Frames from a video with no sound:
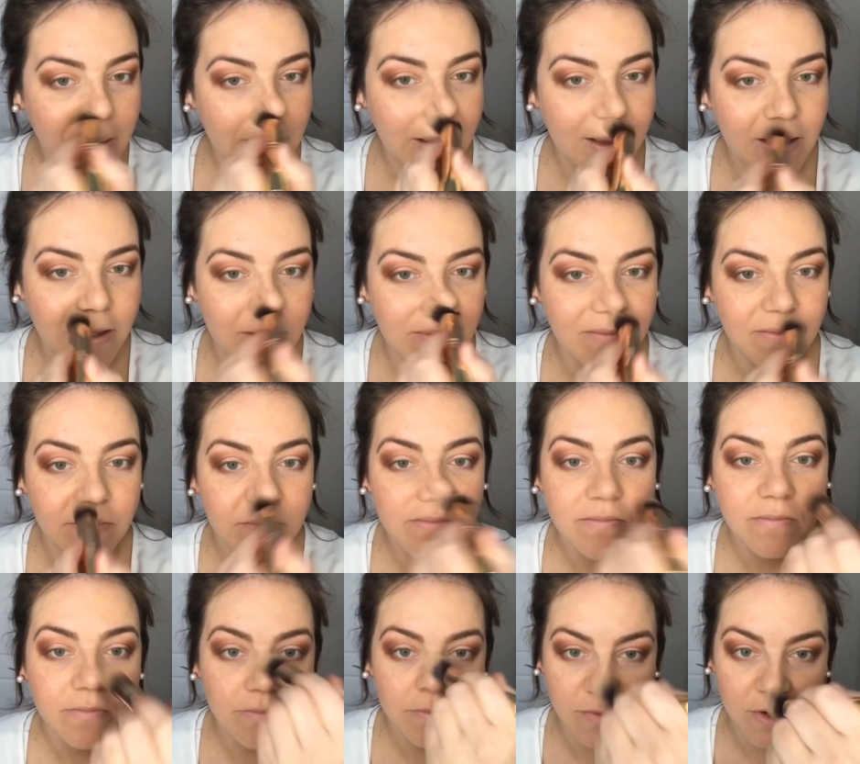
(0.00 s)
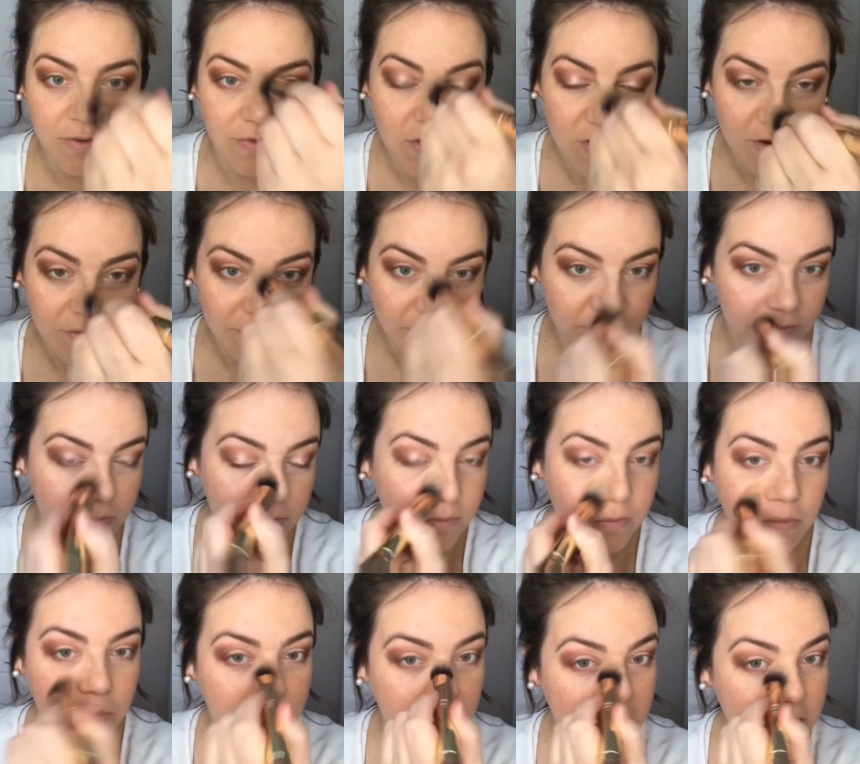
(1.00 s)
But if you have
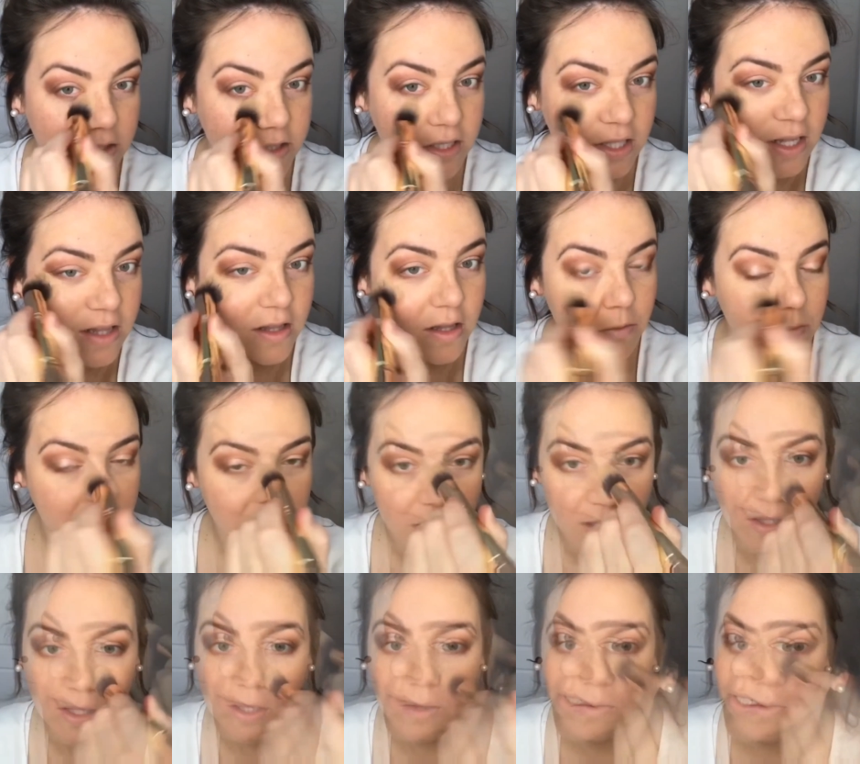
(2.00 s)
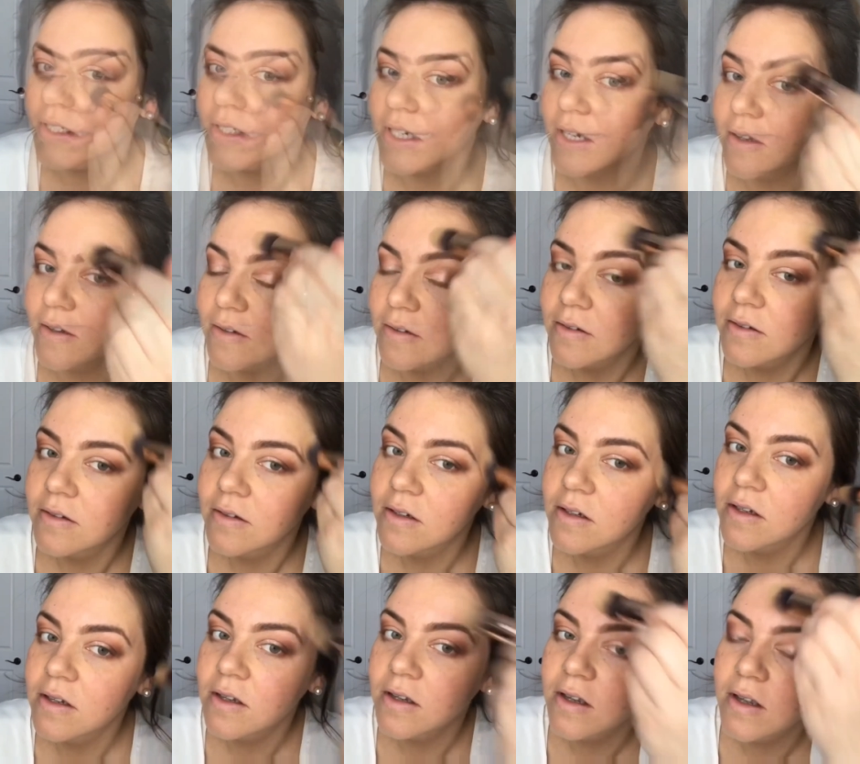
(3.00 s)
better skin than me, you will tell.
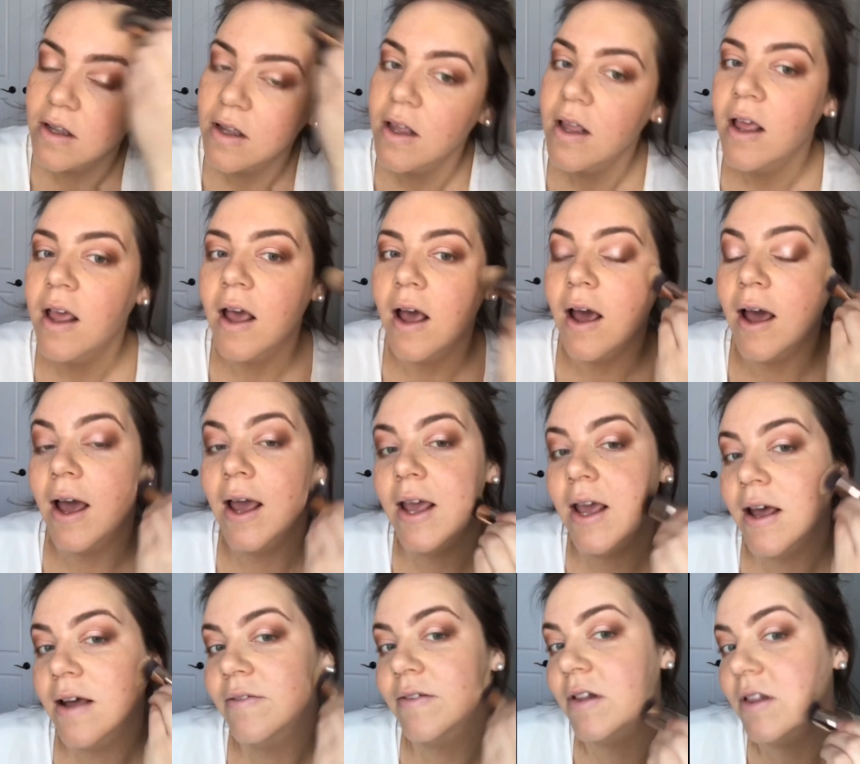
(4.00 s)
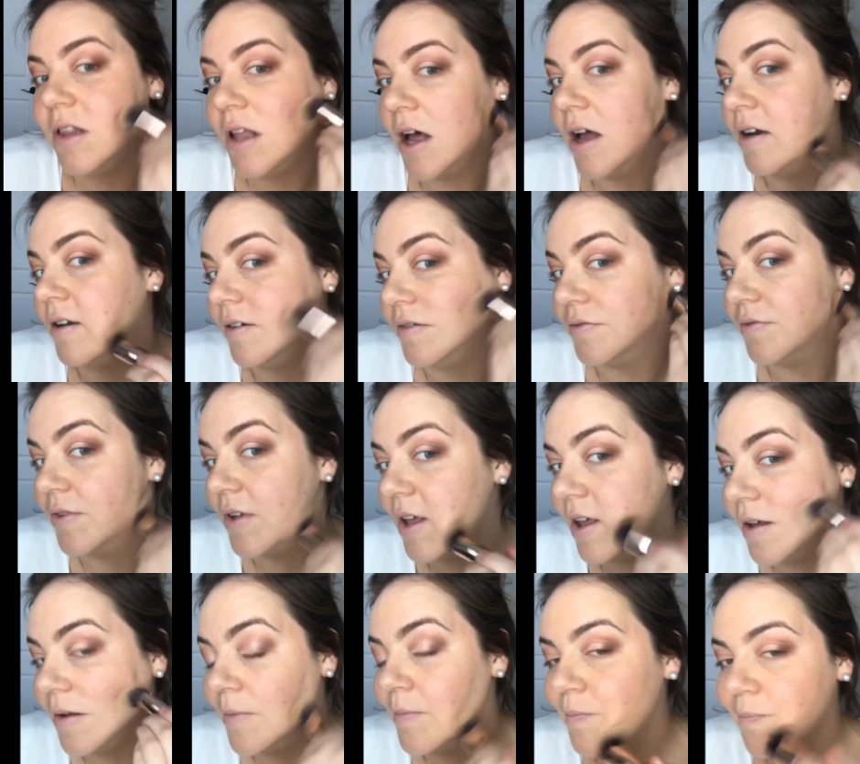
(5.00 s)
I have a lot of
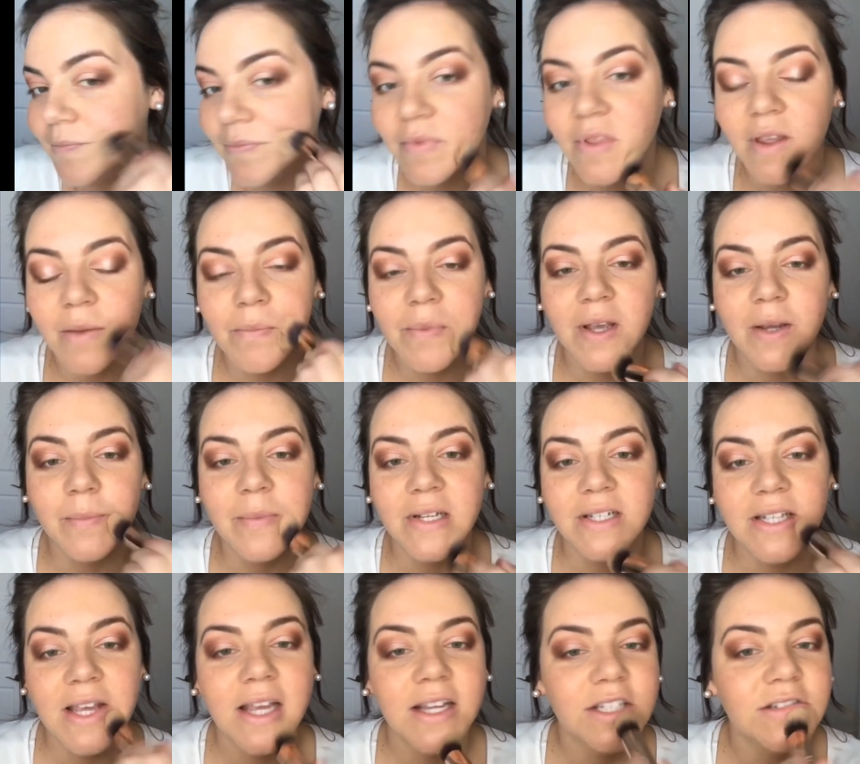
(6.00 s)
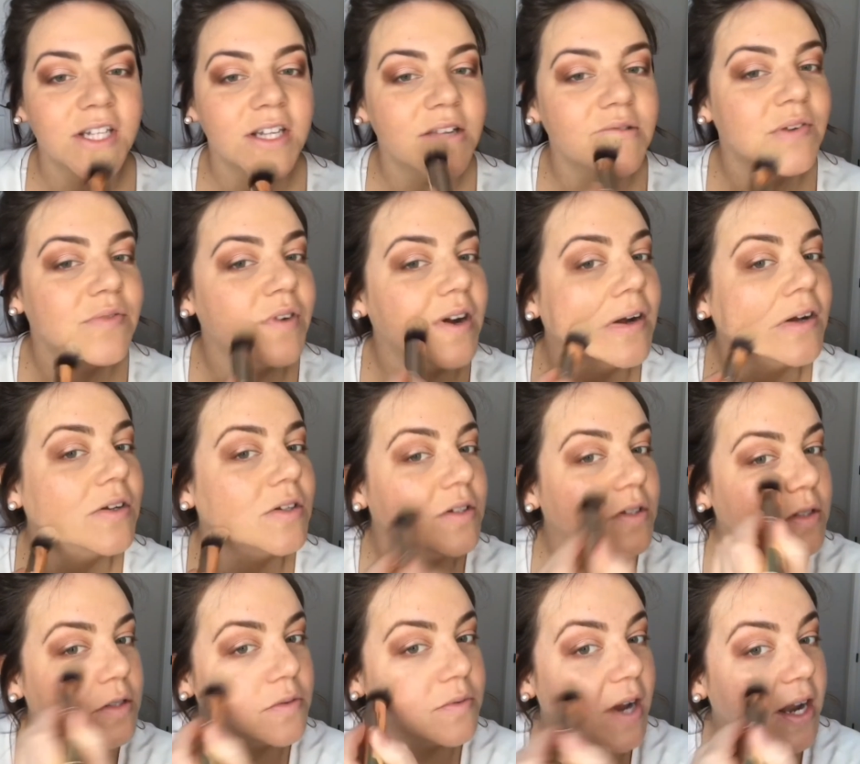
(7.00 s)
pigmentation,
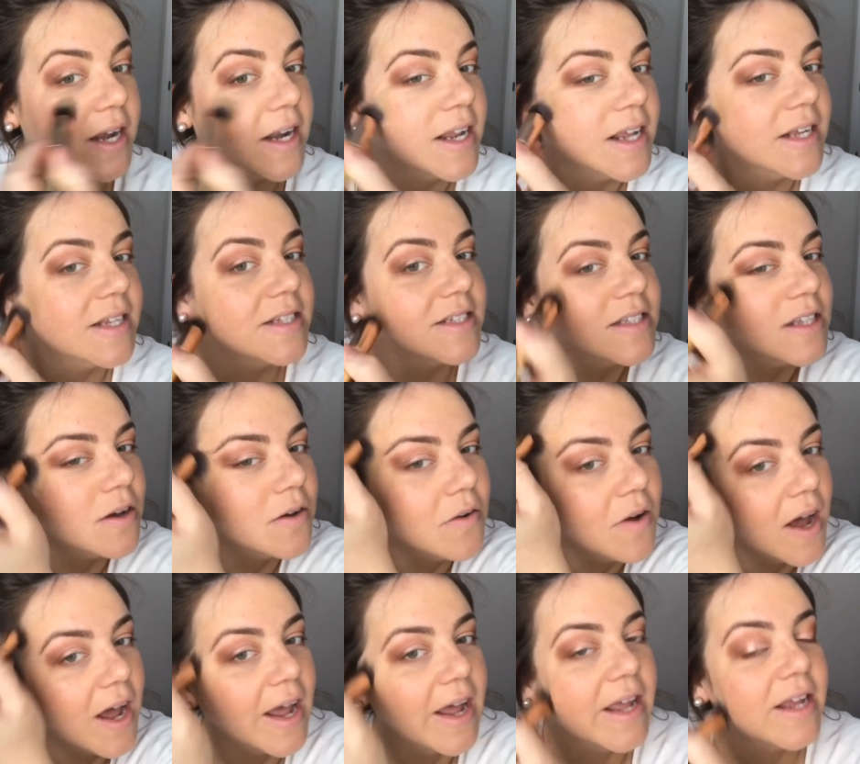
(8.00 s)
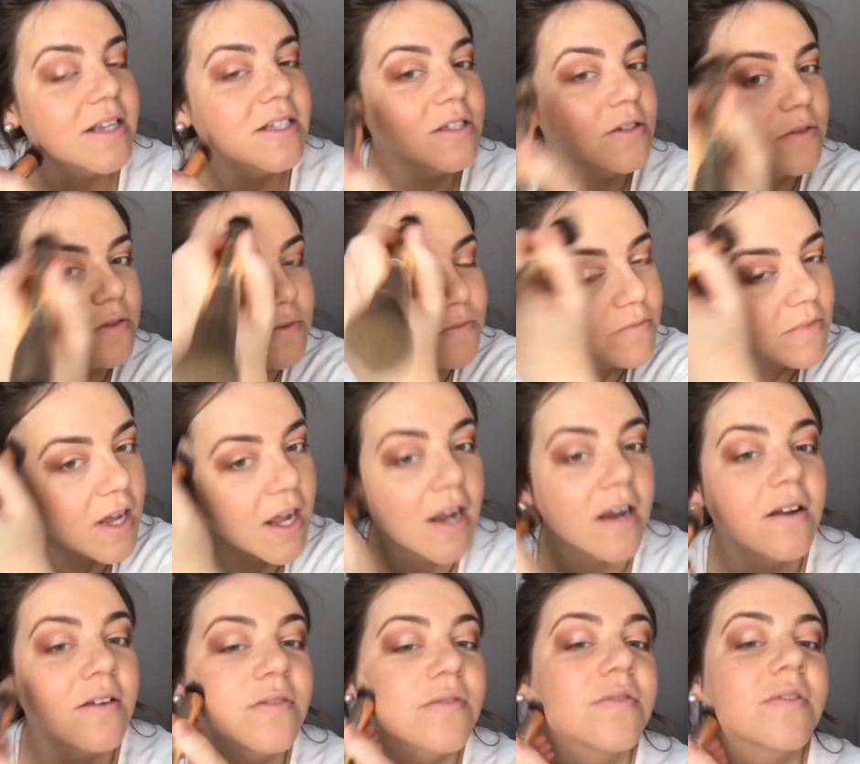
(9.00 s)
freckles, redness, so I do
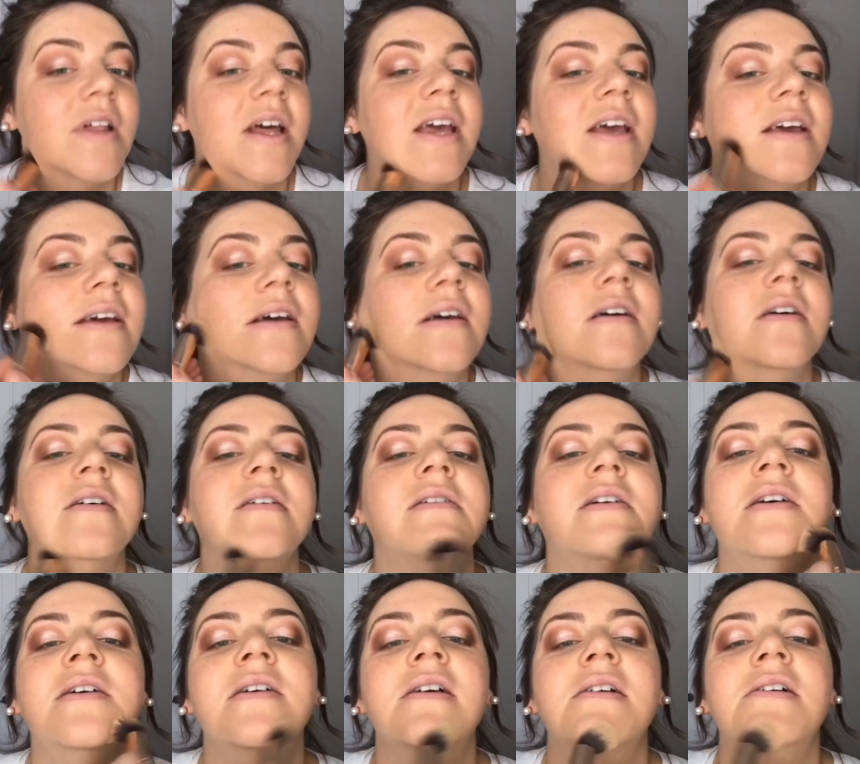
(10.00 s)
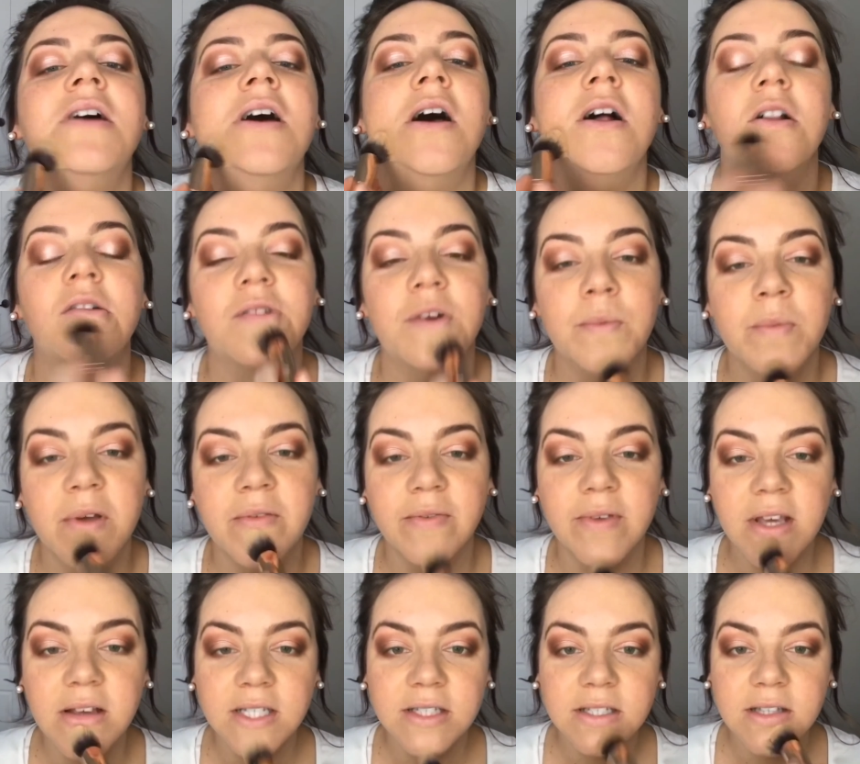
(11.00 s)
kind of like all over my
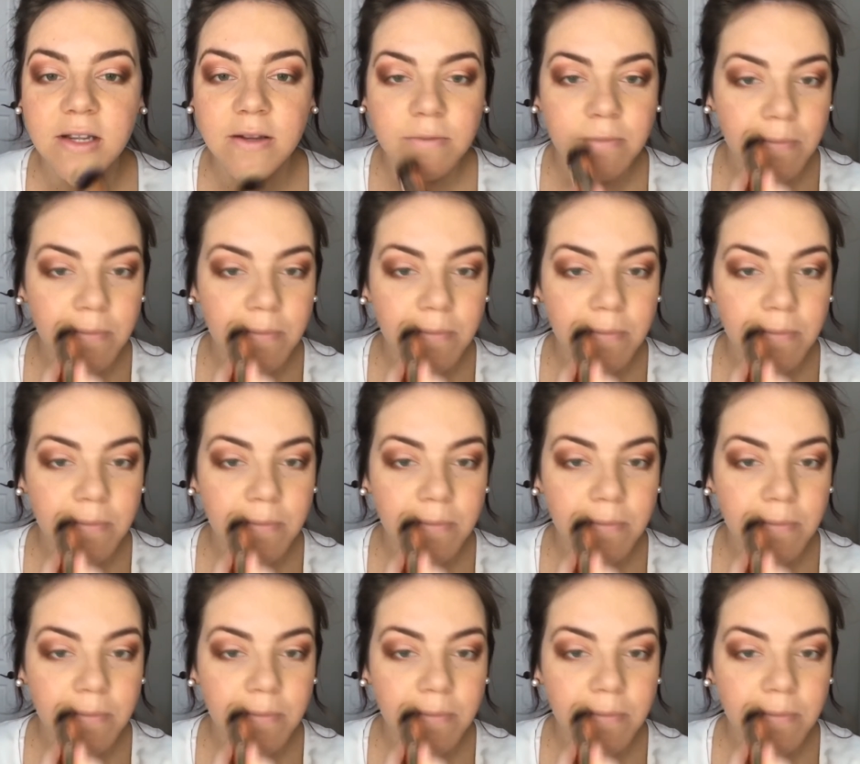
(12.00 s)
face.